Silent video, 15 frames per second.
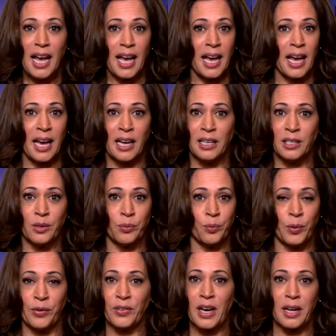And
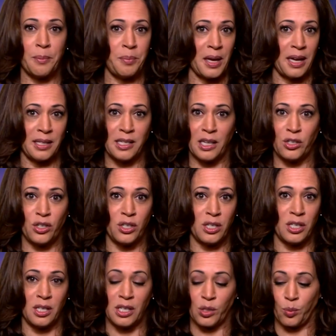we've got to pay attention
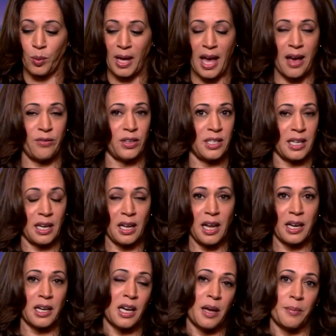to this. We have a
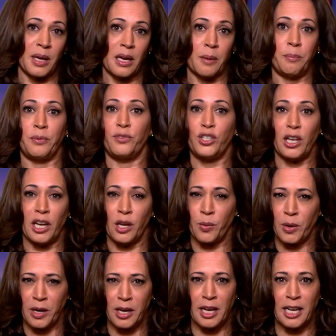deadline coming up of
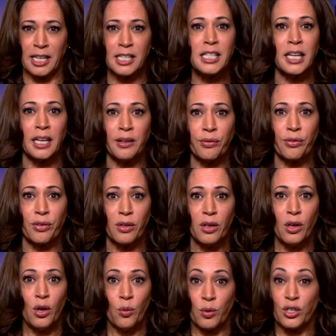January
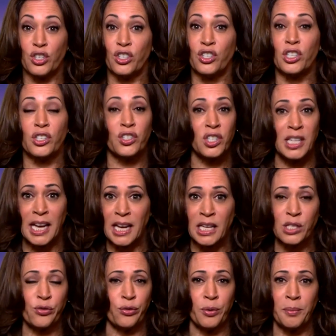19th, which is just
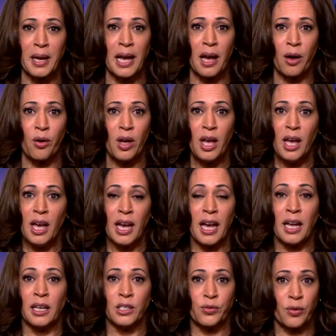days from now.
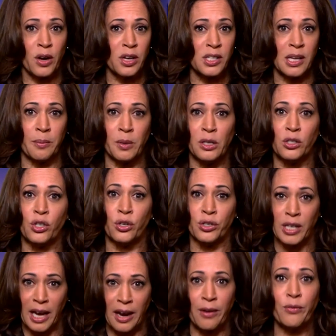And as far as I'm
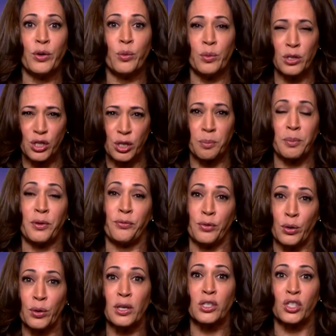concerned, everyone should be
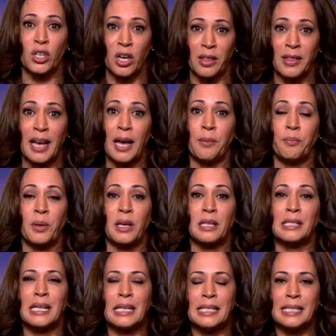focused on that,
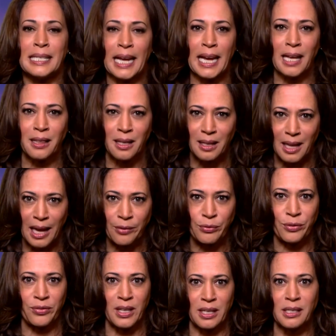because a day in the life
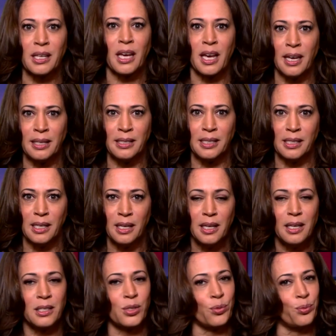of these kids
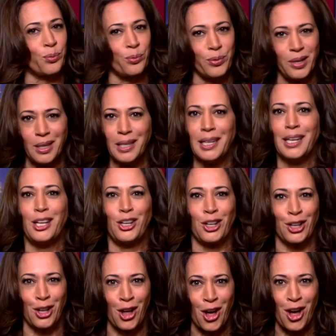is a really
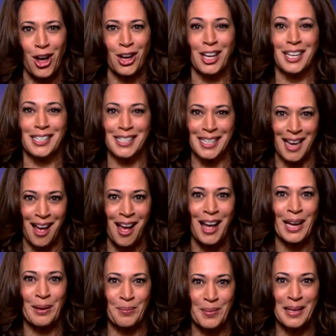long
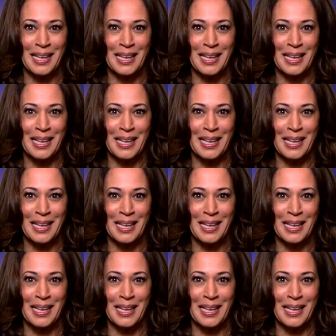time.